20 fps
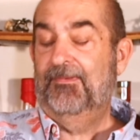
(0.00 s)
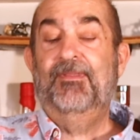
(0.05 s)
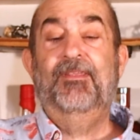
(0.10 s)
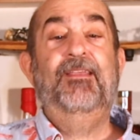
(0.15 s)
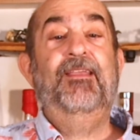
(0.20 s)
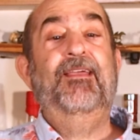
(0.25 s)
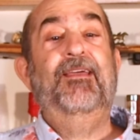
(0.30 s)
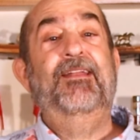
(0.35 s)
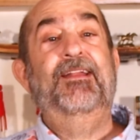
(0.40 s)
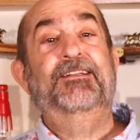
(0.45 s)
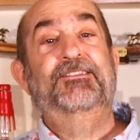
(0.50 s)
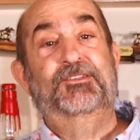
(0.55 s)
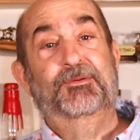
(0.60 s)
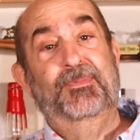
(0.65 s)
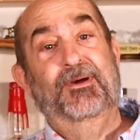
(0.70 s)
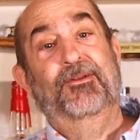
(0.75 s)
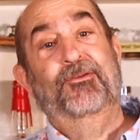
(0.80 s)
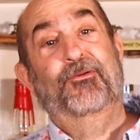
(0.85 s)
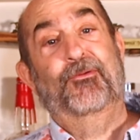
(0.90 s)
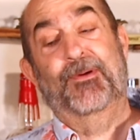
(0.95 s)
Yeah, that's
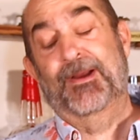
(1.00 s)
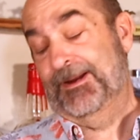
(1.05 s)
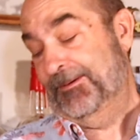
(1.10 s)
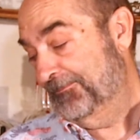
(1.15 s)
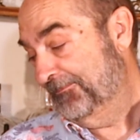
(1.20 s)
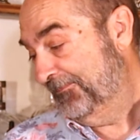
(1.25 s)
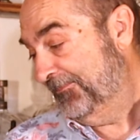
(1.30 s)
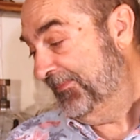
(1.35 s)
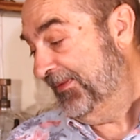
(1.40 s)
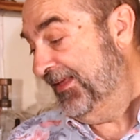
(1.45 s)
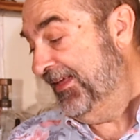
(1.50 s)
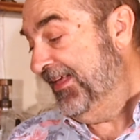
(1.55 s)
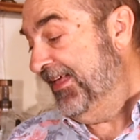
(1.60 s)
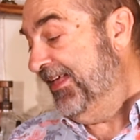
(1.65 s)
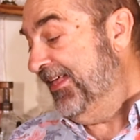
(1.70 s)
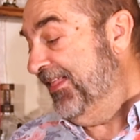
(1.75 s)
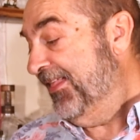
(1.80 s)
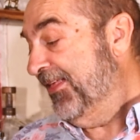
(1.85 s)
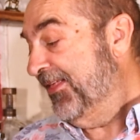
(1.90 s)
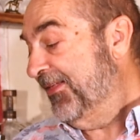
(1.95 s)
about 3.
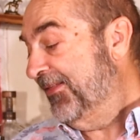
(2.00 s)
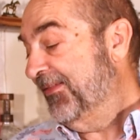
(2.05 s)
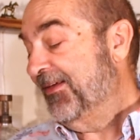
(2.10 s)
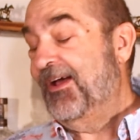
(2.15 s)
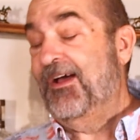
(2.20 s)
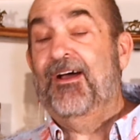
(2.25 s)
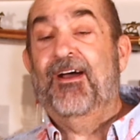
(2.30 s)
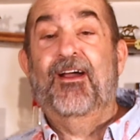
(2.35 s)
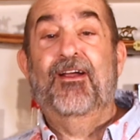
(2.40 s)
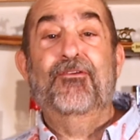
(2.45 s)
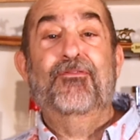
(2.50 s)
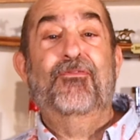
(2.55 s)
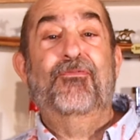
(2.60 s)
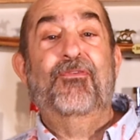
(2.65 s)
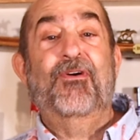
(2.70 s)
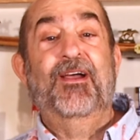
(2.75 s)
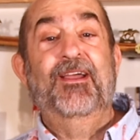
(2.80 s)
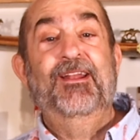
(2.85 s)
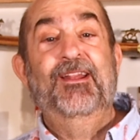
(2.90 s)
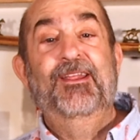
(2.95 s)
Our
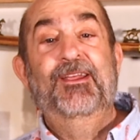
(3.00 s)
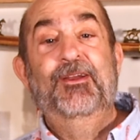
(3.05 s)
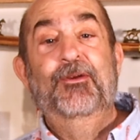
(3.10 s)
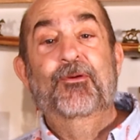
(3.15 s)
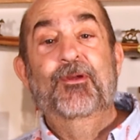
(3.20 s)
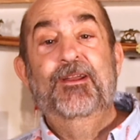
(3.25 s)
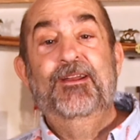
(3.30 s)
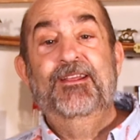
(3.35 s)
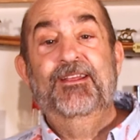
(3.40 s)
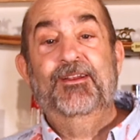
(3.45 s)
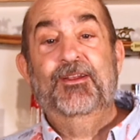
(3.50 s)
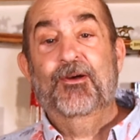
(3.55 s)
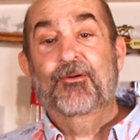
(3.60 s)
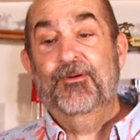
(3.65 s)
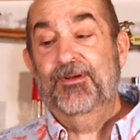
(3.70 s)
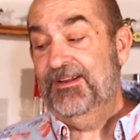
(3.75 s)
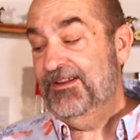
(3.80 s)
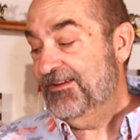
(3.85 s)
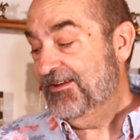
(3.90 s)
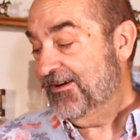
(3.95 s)
final ingredient
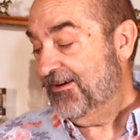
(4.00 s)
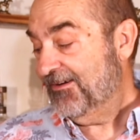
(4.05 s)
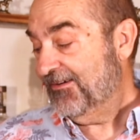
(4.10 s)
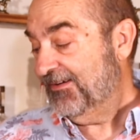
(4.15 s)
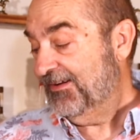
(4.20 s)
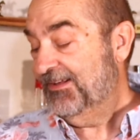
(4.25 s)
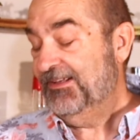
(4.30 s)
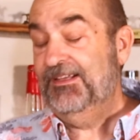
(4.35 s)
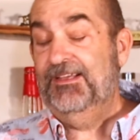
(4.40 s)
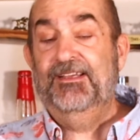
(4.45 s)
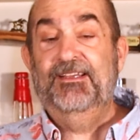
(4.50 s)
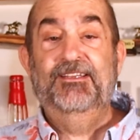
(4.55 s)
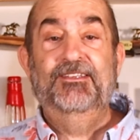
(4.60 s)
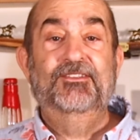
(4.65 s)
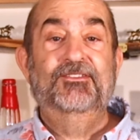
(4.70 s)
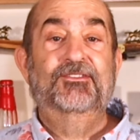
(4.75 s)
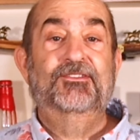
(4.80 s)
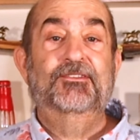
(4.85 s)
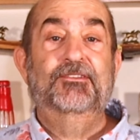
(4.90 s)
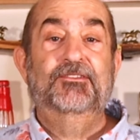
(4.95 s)
going in there
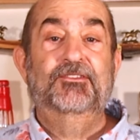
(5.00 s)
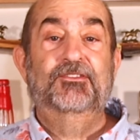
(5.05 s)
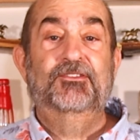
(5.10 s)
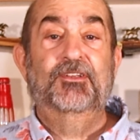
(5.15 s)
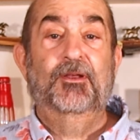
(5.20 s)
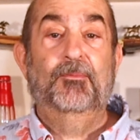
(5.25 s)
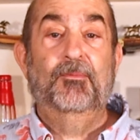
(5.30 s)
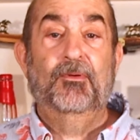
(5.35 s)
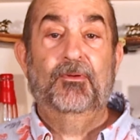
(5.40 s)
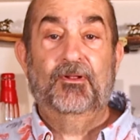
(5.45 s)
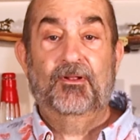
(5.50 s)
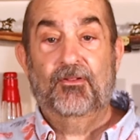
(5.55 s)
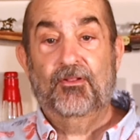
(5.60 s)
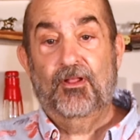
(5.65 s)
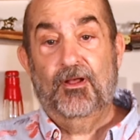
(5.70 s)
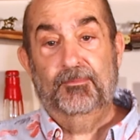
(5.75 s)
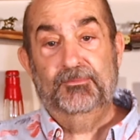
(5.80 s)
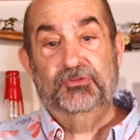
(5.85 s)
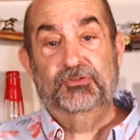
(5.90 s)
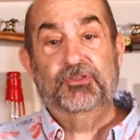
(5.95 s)
is some
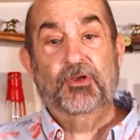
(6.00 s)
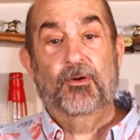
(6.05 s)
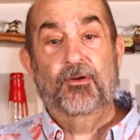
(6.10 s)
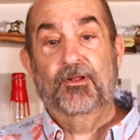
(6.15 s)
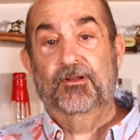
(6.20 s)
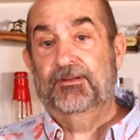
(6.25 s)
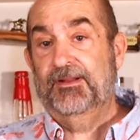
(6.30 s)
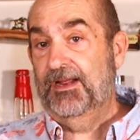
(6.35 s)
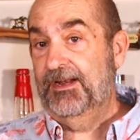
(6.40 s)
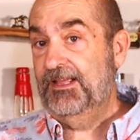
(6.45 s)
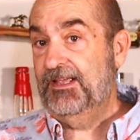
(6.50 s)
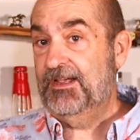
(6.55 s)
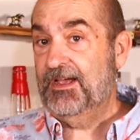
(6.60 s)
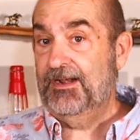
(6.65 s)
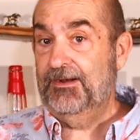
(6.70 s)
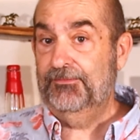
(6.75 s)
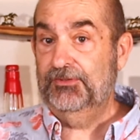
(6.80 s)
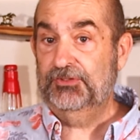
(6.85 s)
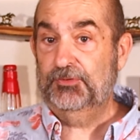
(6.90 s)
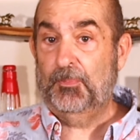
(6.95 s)
club soda, any
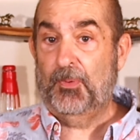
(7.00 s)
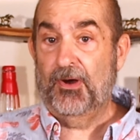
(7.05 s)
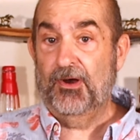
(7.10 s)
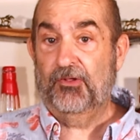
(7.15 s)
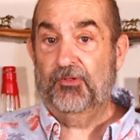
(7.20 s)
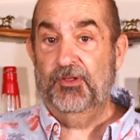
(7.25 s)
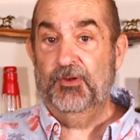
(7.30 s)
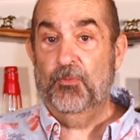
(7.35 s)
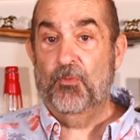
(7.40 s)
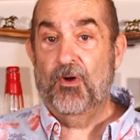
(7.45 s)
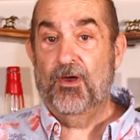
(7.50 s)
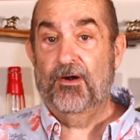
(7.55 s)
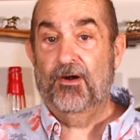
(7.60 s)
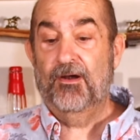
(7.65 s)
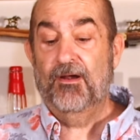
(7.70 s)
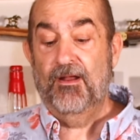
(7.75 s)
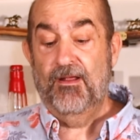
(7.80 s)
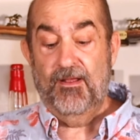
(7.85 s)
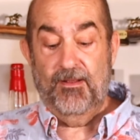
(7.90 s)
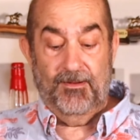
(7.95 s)
kind of a sparkling
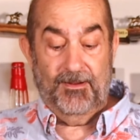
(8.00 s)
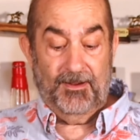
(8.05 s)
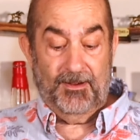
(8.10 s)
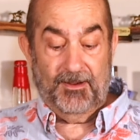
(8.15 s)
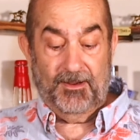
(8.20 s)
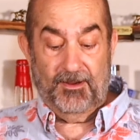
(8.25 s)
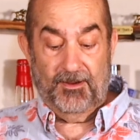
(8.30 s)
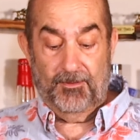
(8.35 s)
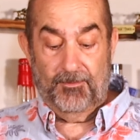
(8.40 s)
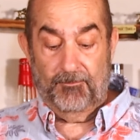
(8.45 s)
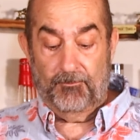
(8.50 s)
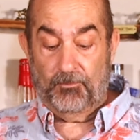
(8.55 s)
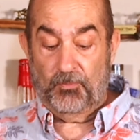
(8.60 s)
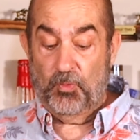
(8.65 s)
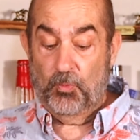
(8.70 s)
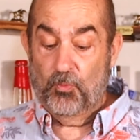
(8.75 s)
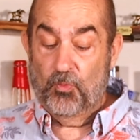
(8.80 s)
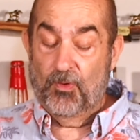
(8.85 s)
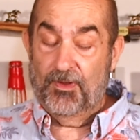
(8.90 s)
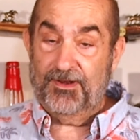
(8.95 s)
water.
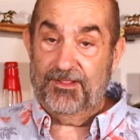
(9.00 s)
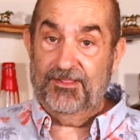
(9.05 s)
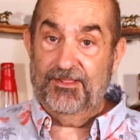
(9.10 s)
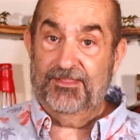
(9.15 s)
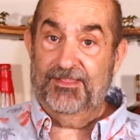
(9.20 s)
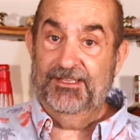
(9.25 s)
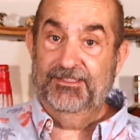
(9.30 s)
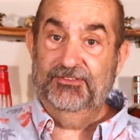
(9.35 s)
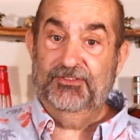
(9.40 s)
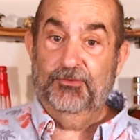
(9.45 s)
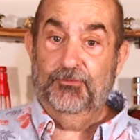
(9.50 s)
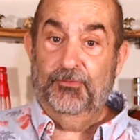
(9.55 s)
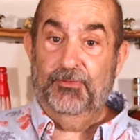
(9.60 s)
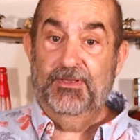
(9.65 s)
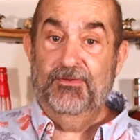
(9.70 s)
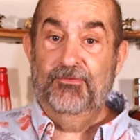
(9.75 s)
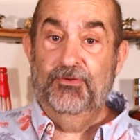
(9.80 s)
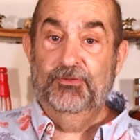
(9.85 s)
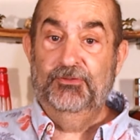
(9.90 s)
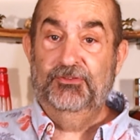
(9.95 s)
One of the things that
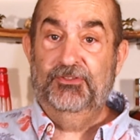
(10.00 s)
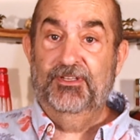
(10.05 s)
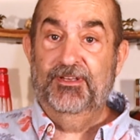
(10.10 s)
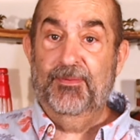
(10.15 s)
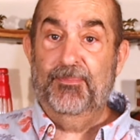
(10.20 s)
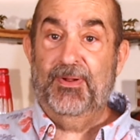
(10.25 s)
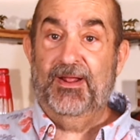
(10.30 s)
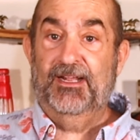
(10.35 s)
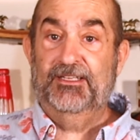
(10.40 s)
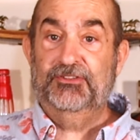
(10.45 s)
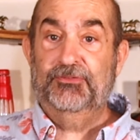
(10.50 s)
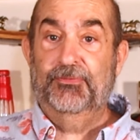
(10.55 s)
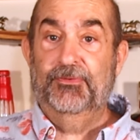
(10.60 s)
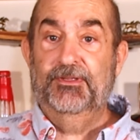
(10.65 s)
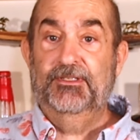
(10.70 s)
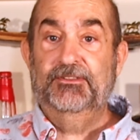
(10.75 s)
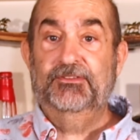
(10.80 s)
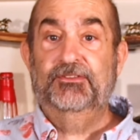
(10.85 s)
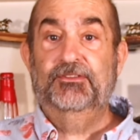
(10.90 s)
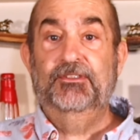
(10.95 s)
we've used in the past for
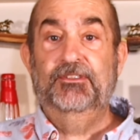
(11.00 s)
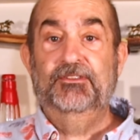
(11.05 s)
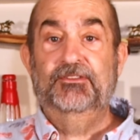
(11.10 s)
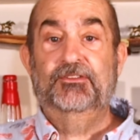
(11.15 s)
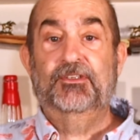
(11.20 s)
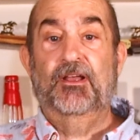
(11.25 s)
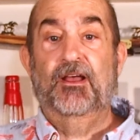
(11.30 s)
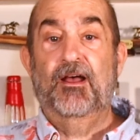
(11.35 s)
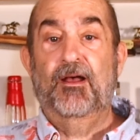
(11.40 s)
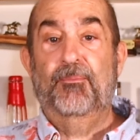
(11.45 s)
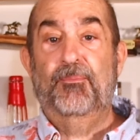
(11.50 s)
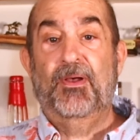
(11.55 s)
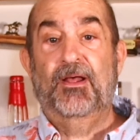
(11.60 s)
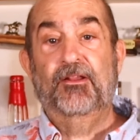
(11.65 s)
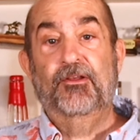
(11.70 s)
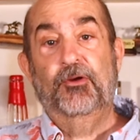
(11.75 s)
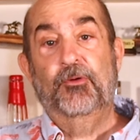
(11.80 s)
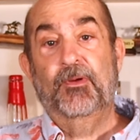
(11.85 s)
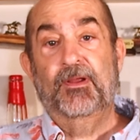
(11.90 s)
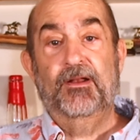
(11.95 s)
this is
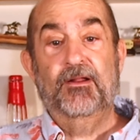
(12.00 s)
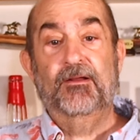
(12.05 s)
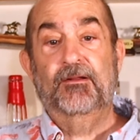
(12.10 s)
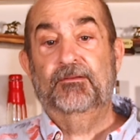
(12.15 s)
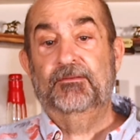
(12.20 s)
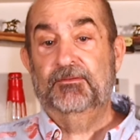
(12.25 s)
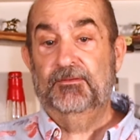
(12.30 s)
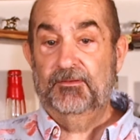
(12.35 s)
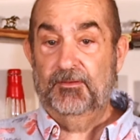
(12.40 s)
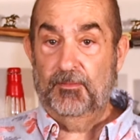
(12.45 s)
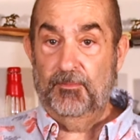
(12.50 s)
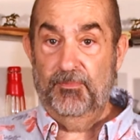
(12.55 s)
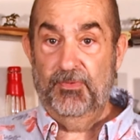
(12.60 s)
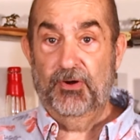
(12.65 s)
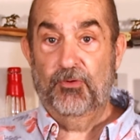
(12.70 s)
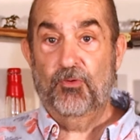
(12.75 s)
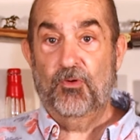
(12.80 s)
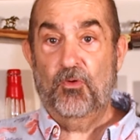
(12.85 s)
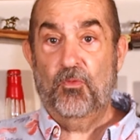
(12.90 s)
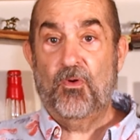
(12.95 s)
Pellegrino
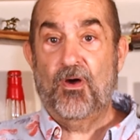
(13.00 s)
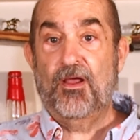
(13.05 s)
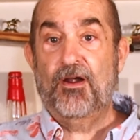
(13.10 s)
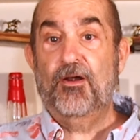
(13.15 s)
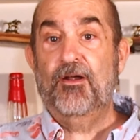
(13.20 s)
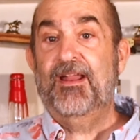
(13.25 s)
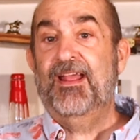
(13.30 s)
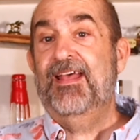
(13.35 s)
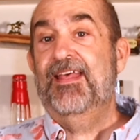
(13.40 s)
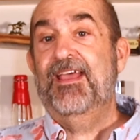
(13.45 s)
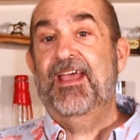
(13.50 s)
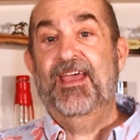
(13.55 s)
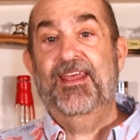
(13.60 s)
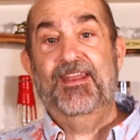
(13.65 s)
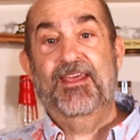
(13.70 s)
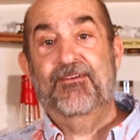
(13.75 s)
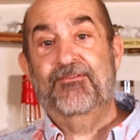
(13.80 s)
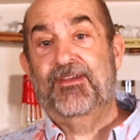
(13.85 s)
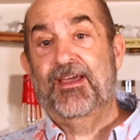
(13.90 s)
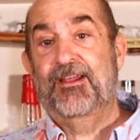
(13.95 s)
mineral water, and
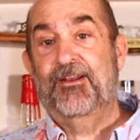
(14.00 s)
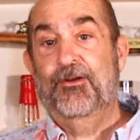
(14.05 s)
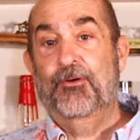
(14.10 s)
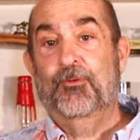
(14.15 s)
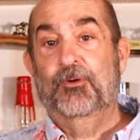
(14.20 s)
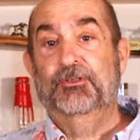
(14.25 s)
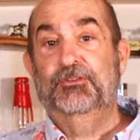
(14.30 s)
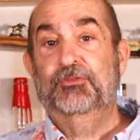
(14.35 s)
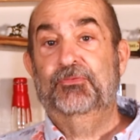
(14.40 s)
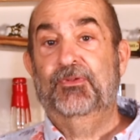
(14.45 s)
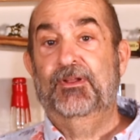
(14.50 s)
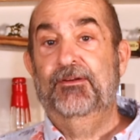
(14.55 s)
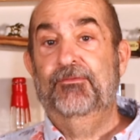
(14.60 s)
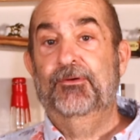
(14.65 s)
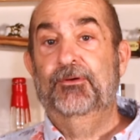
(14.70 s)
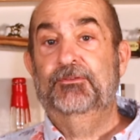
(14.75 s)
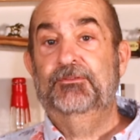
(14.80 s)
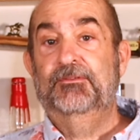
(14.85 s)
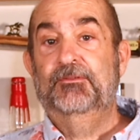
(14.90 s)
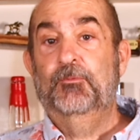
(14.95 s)
they've got an orange
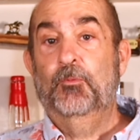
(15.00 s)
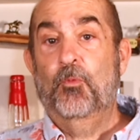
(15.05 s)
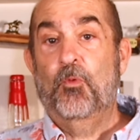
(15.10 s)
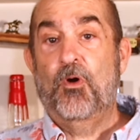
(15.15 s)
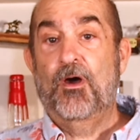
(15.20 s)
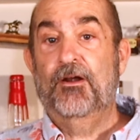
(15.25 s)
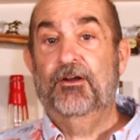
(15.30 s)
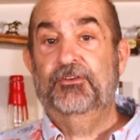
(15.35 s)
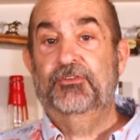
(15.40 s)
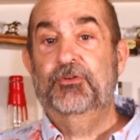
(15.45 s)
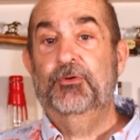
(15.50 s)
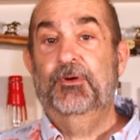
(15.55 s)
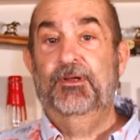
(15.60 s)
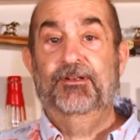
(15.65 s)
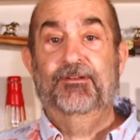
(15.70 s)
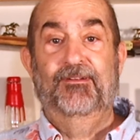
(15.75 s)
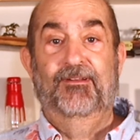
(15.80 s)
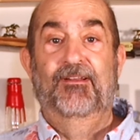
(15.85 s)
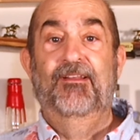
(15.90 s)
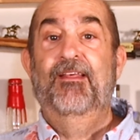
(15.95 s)
flavored water to it.